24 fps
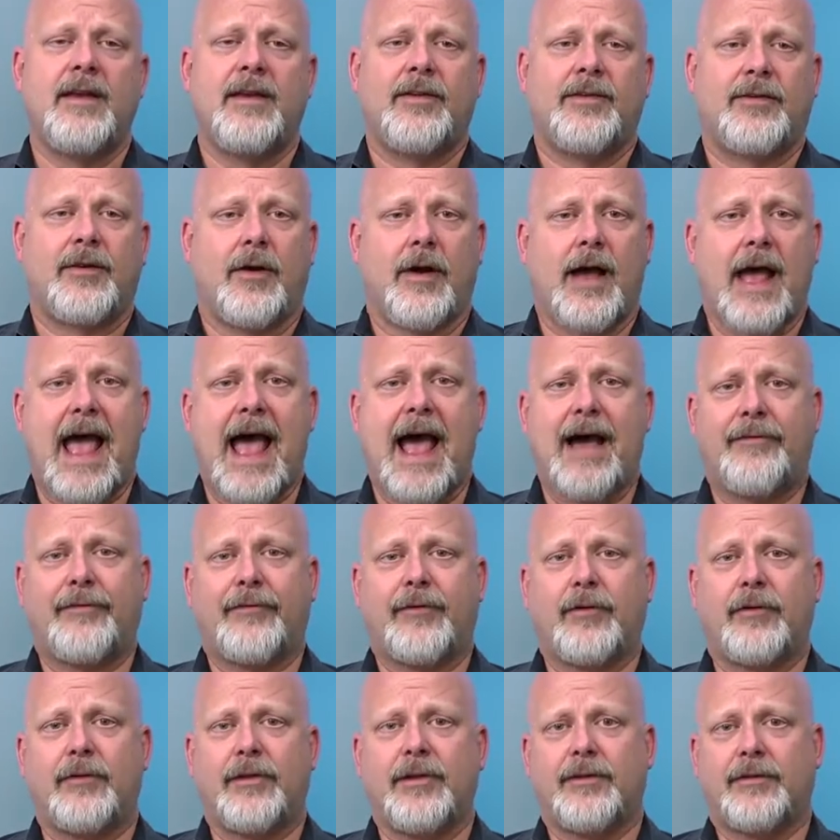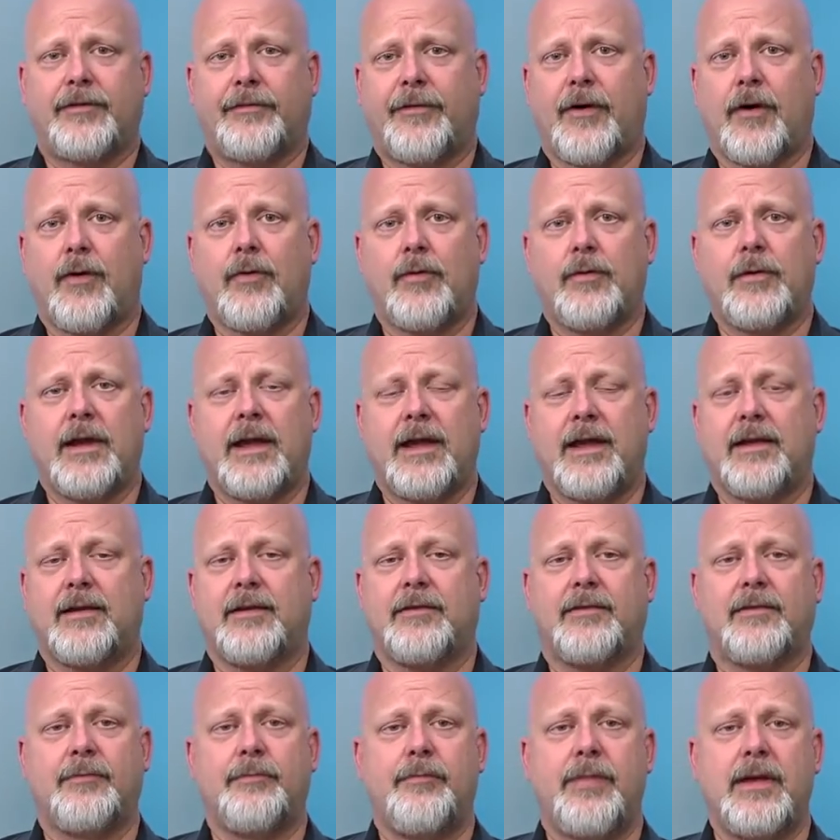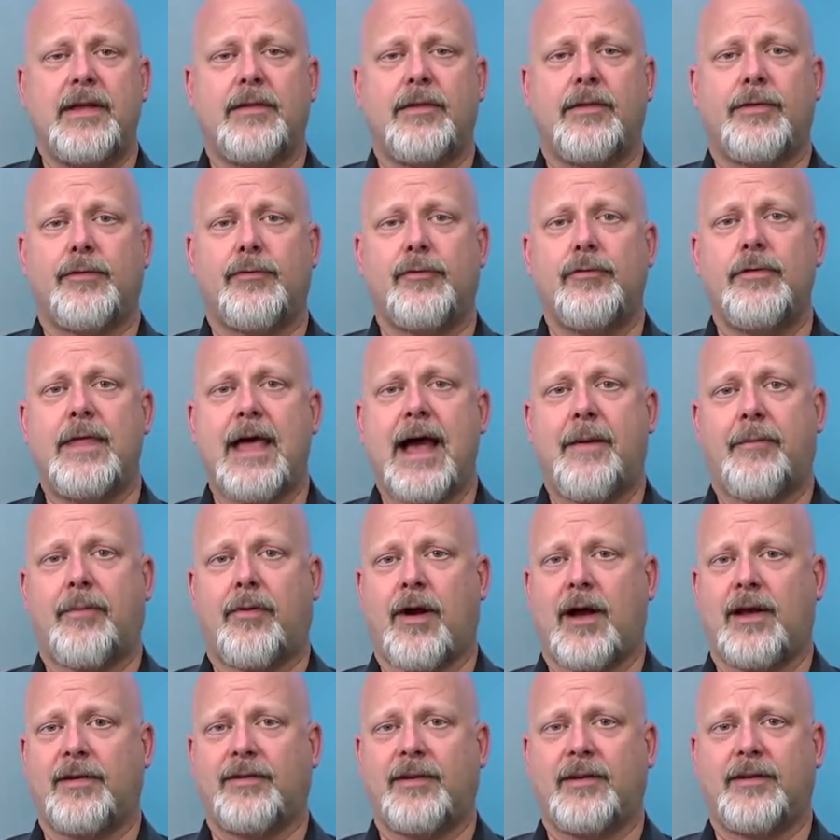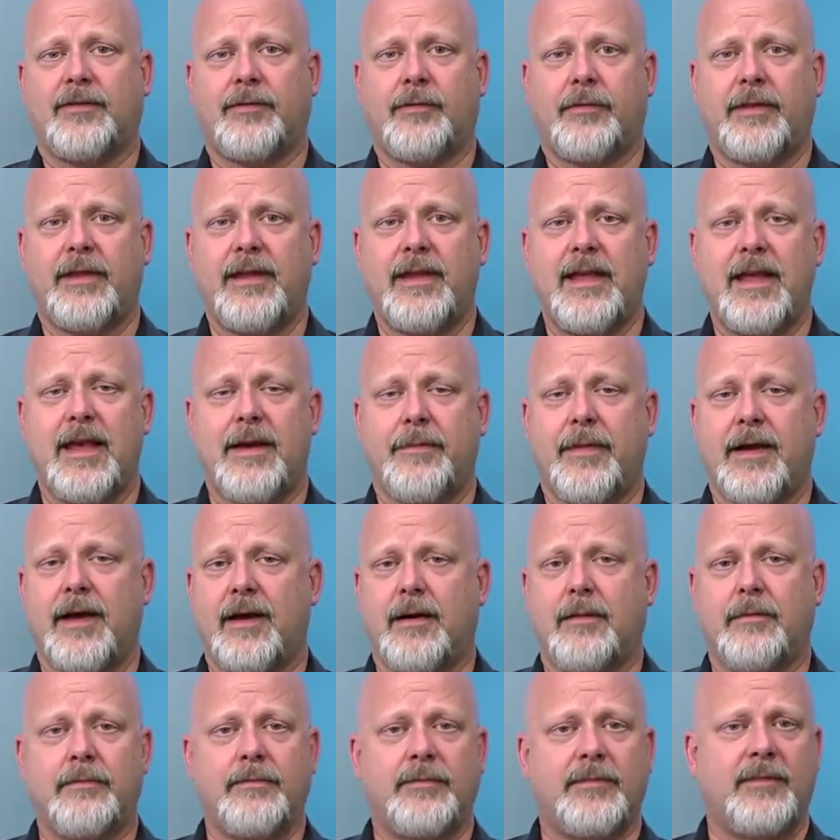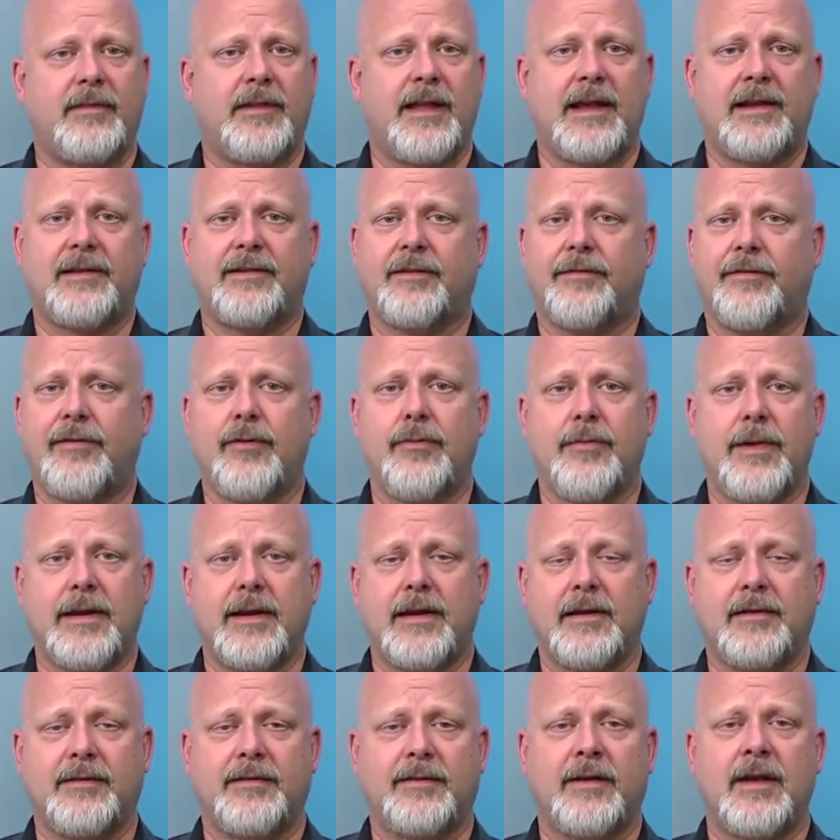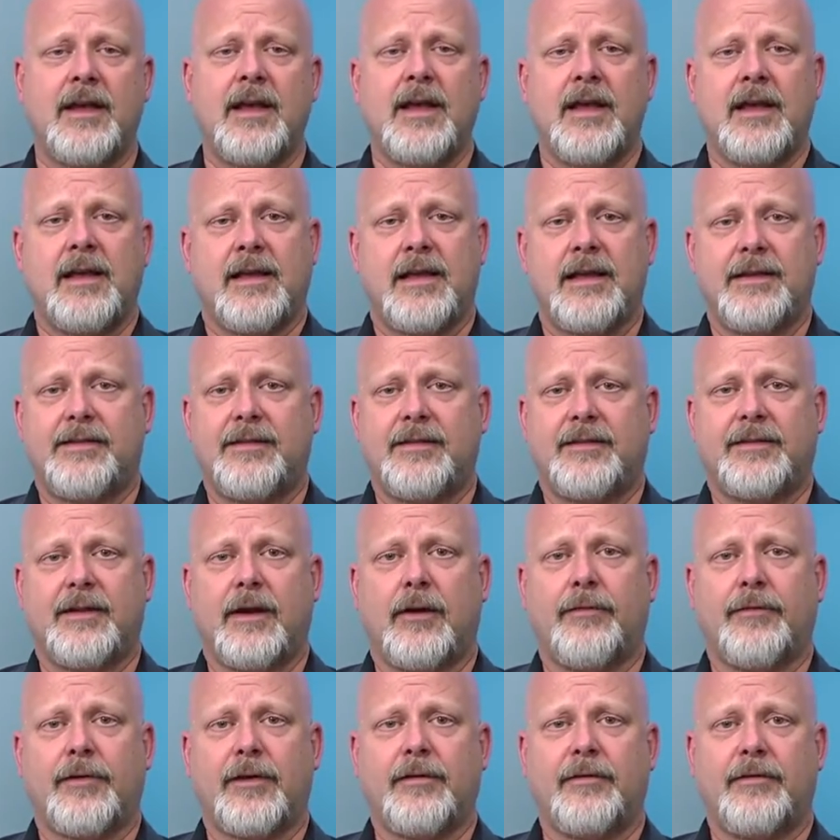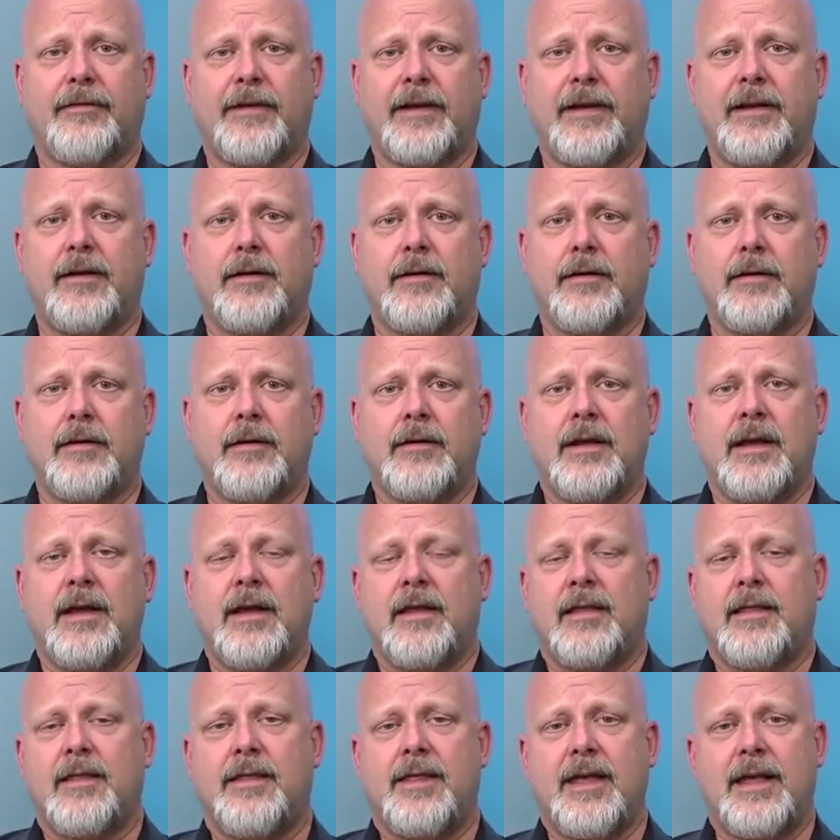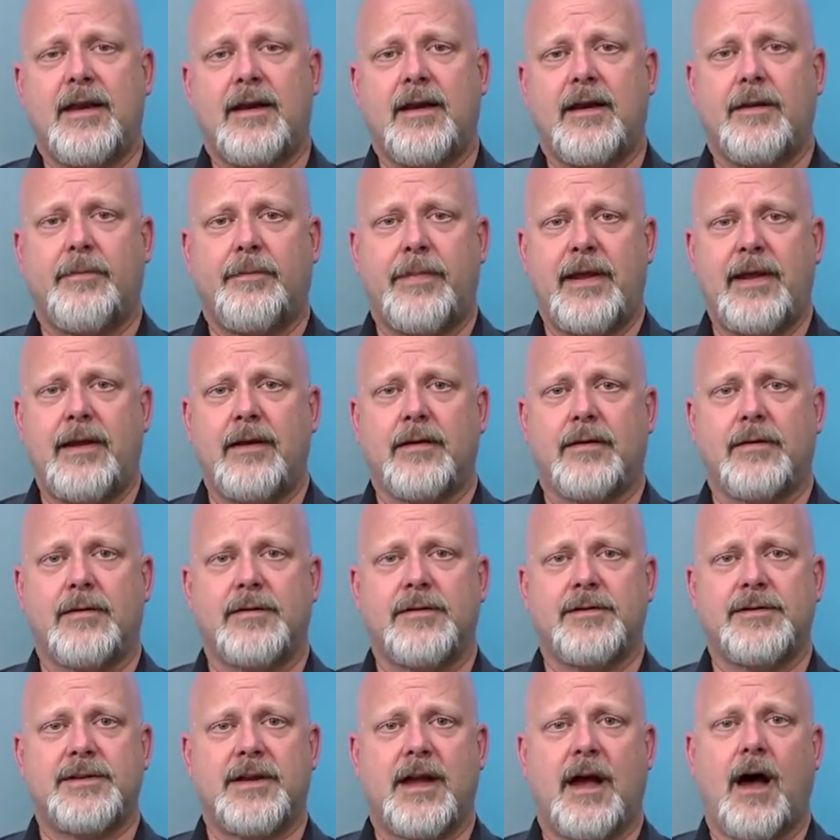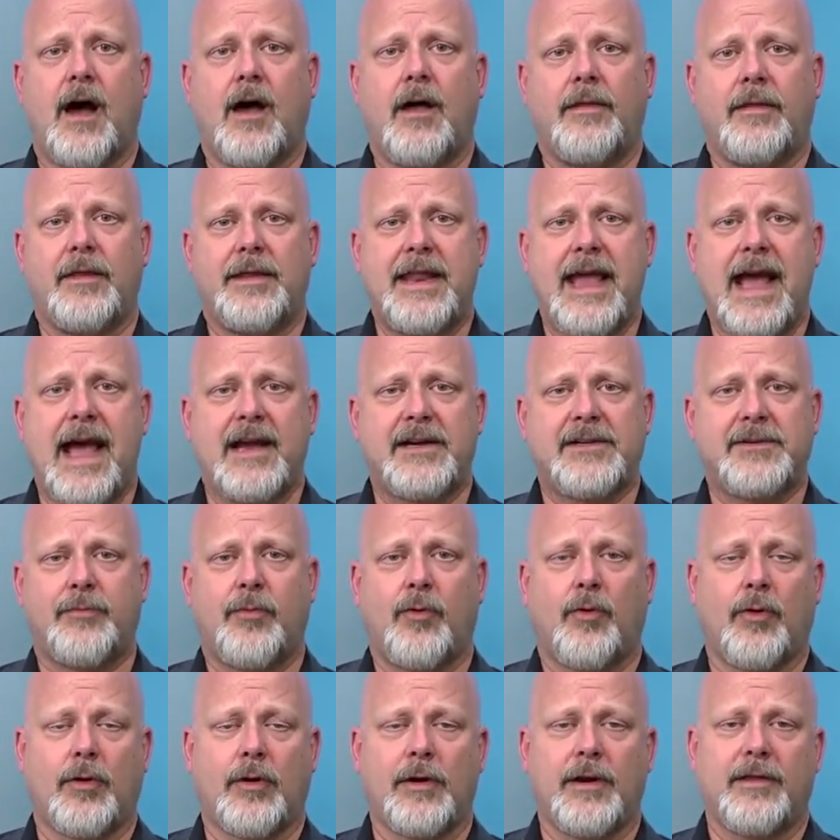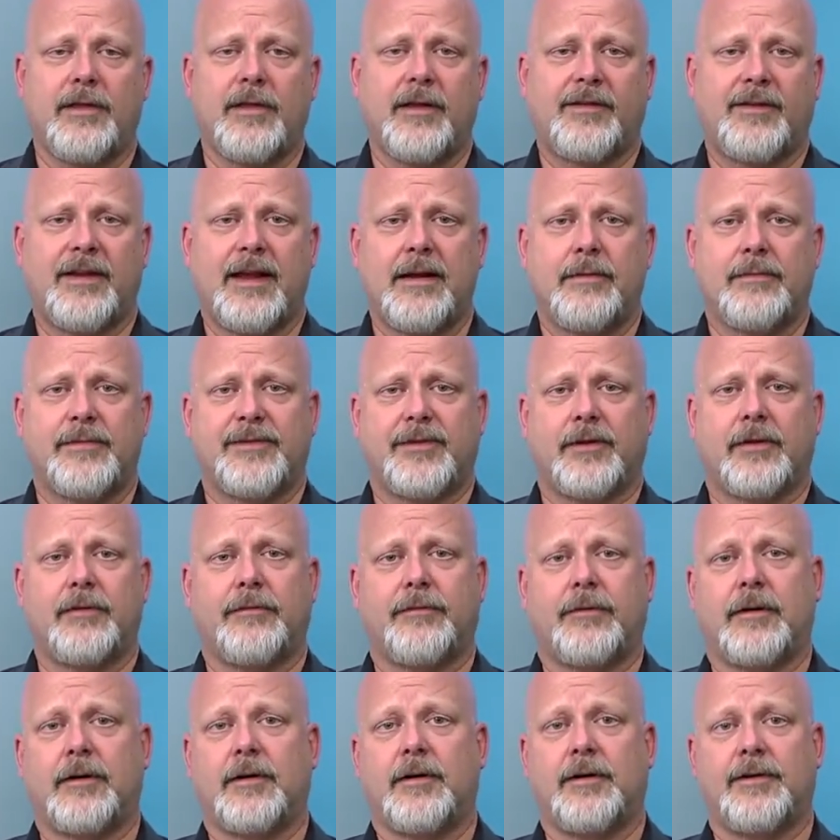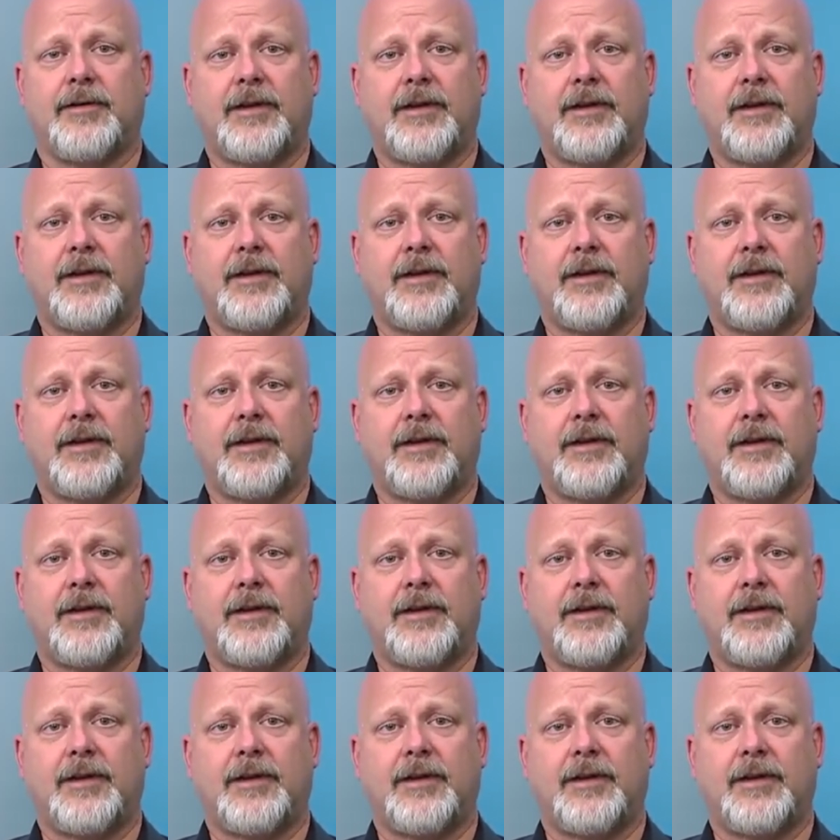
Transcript: So after this phone has been through that process with the EMM, takes a few minutes, gets itself configured, then it appears on the dashboard in the SAM server